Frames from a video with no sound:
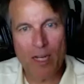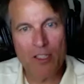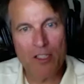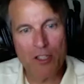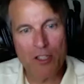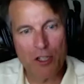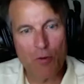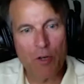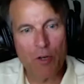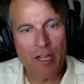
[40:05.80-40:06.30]

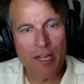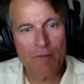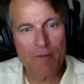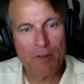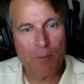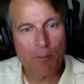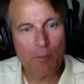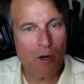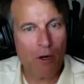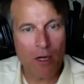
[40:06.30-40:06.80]
so you wouldn't have
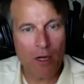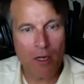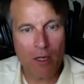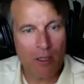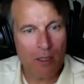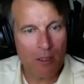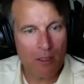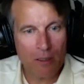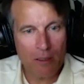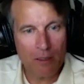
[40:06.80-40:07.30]
to park
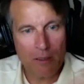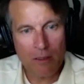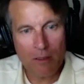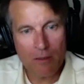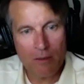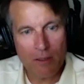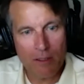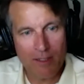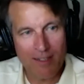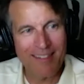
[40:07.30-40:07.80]

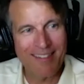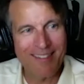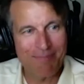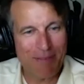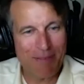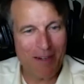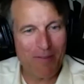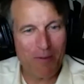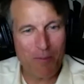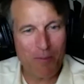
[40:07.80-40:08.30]
and
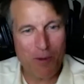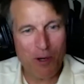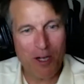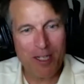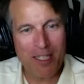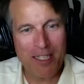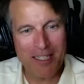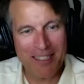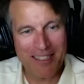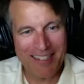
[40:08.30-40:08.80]
pay for
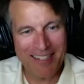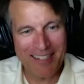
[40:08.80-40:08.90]
parking?